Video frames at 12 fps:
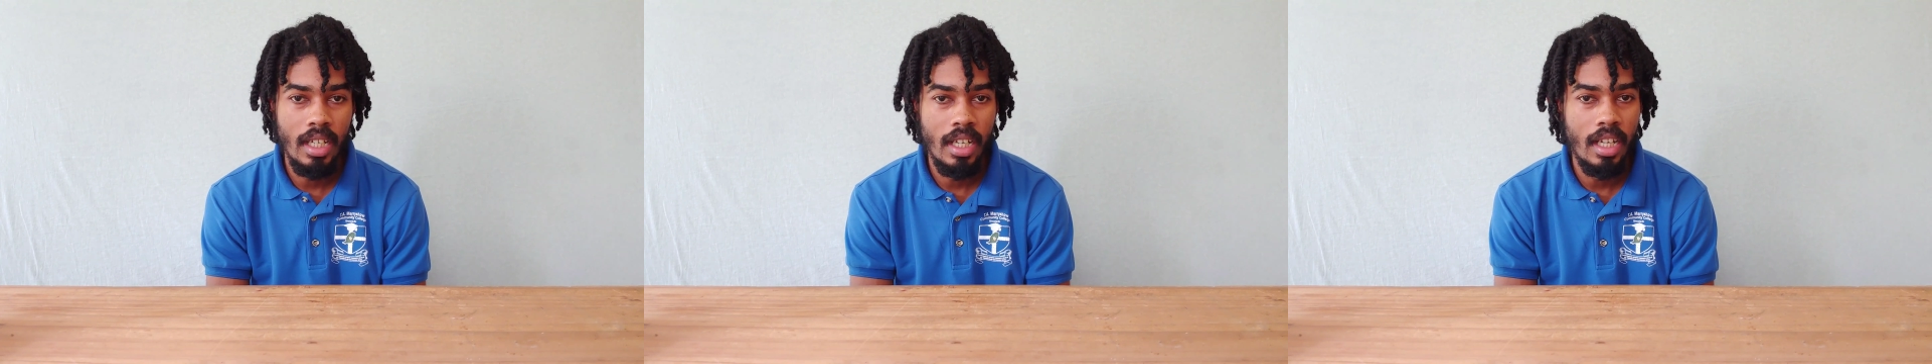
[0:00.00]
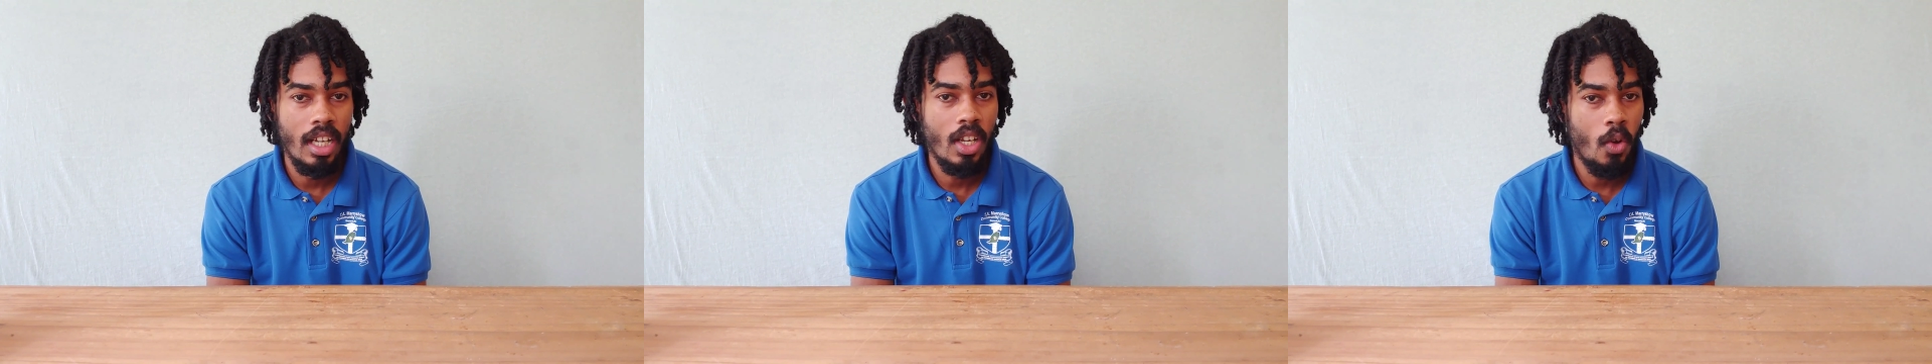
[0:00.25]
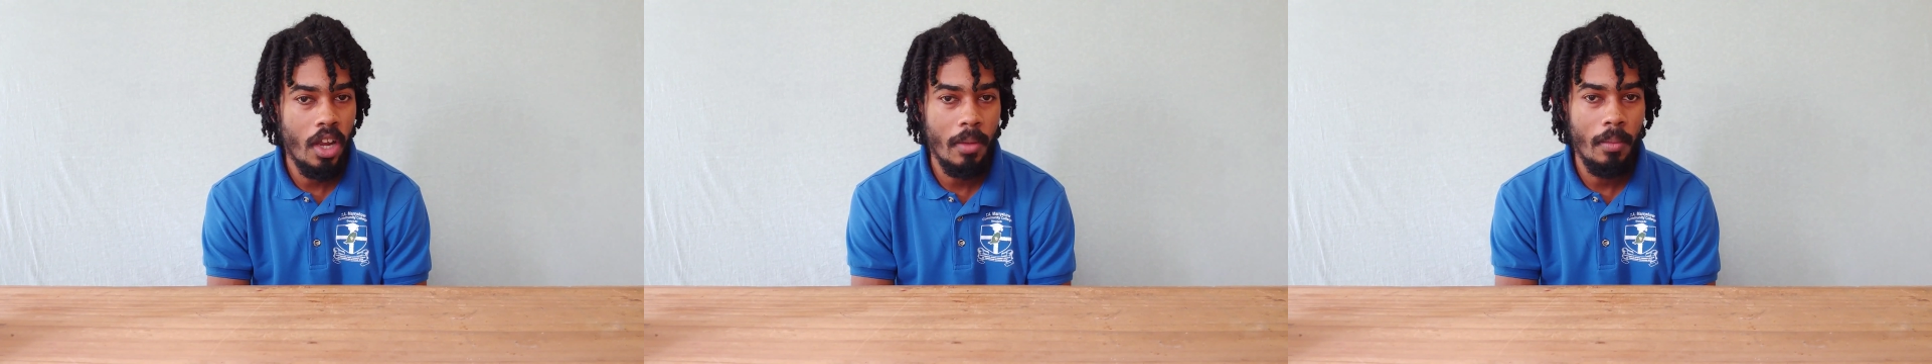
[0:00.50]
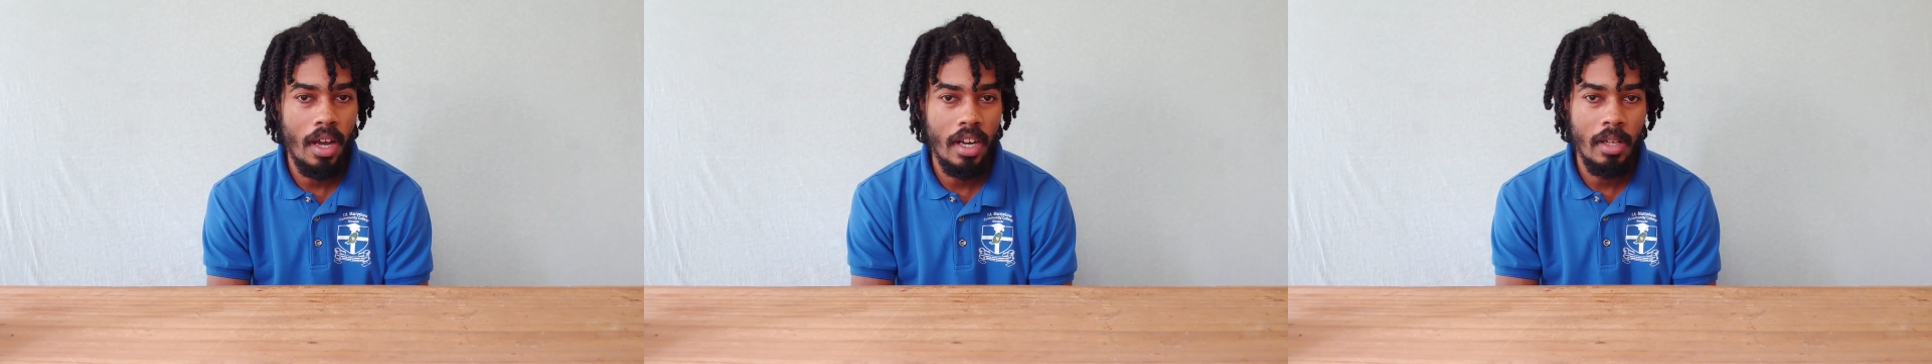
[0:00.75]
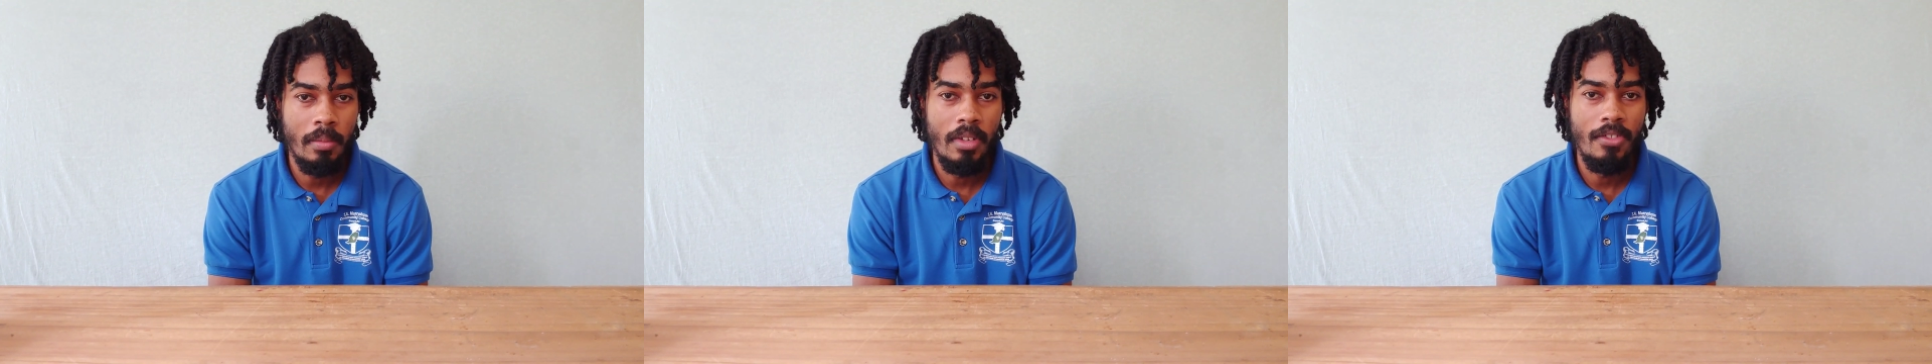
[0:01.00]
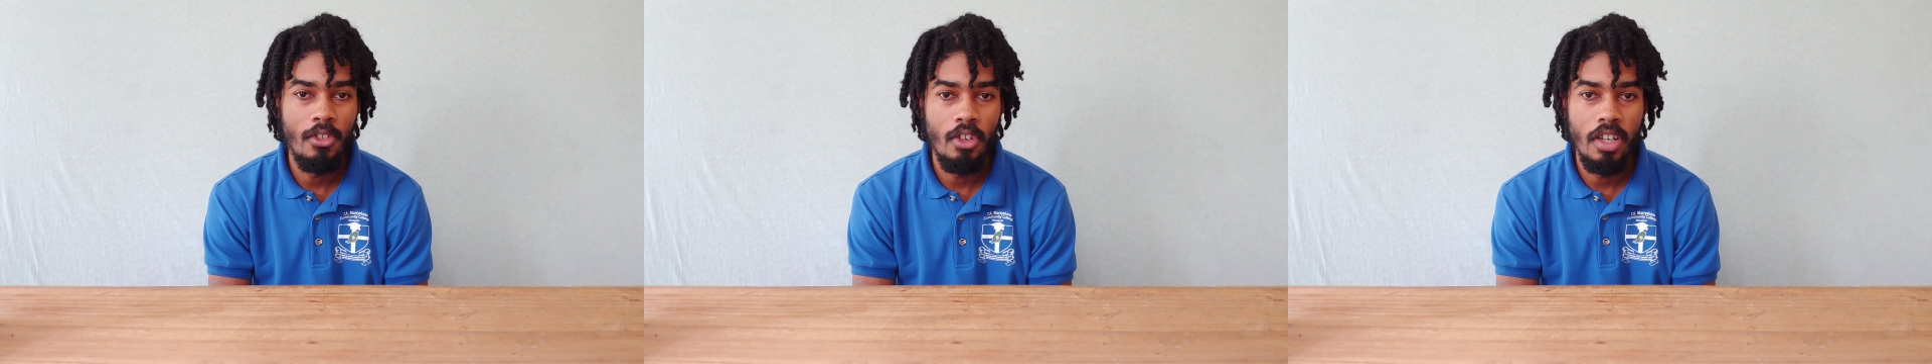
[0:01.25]
in a quick manner
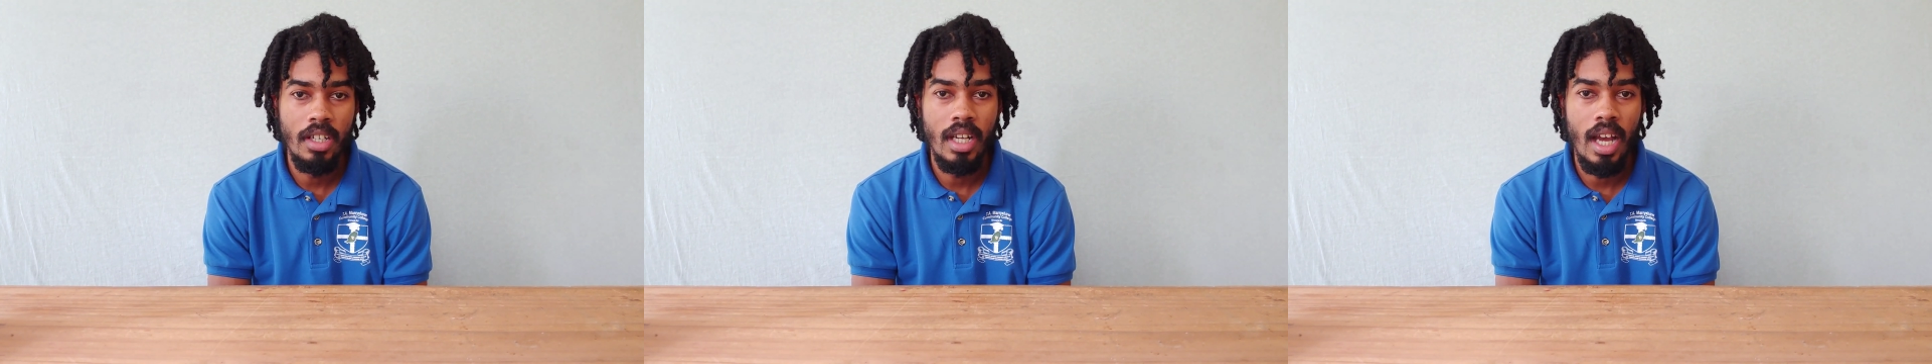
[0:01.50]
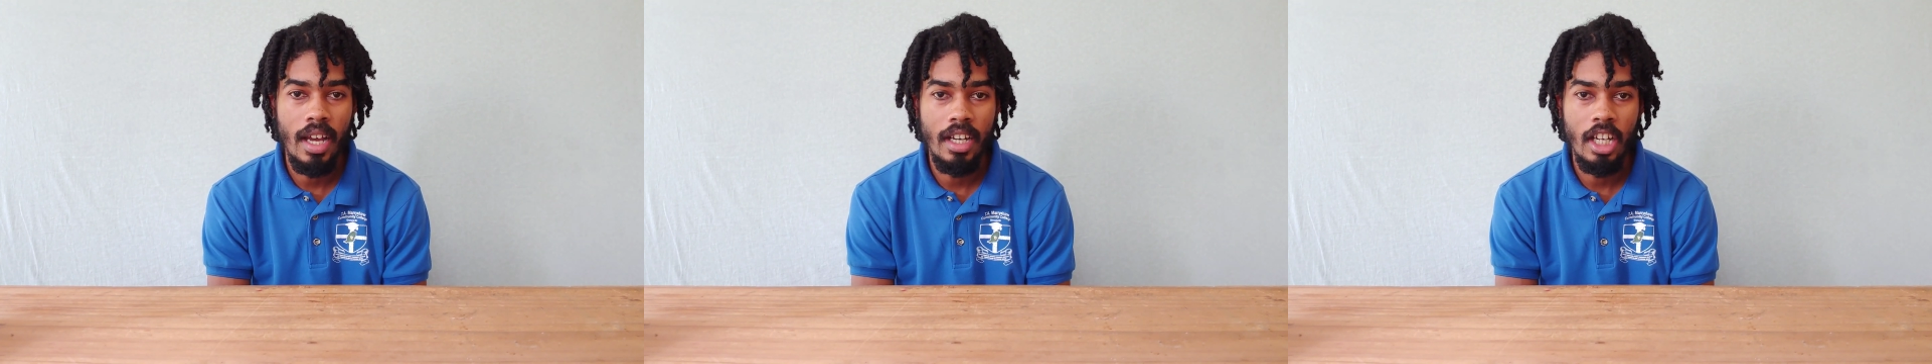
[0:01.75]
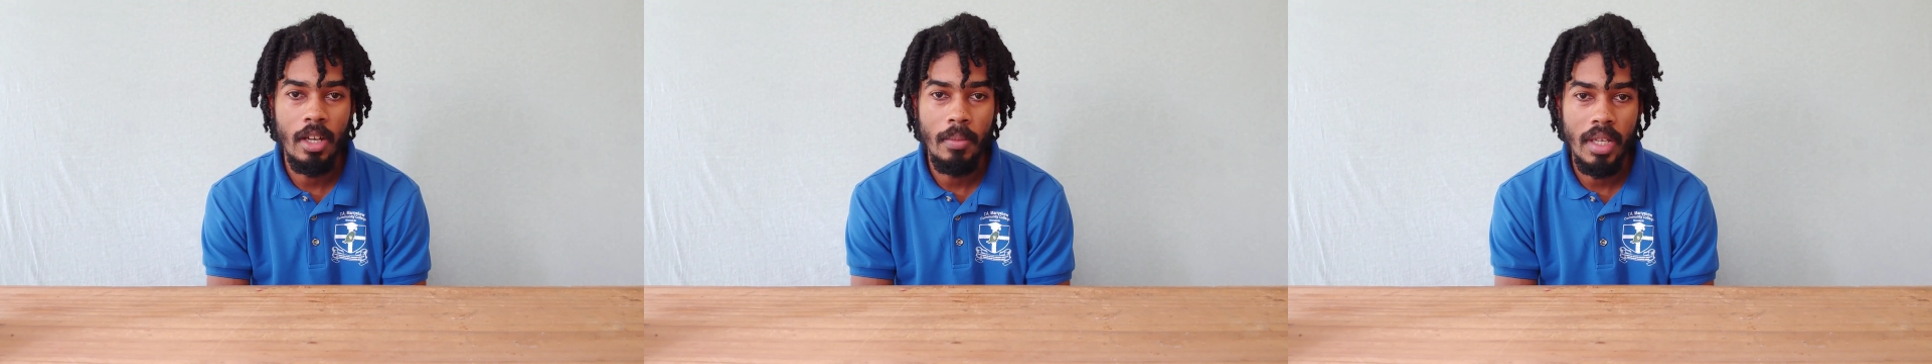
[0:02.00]
before the hardener